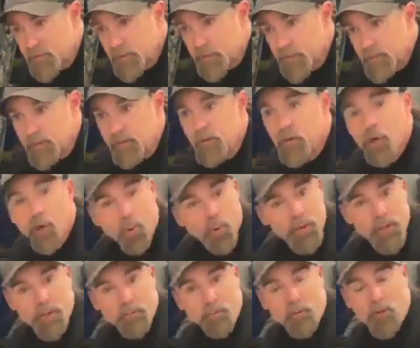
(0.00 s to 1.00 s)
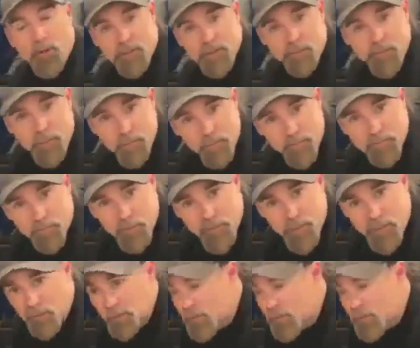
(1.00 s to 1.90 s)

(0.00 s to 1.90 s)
the uh, OEM crossmember for now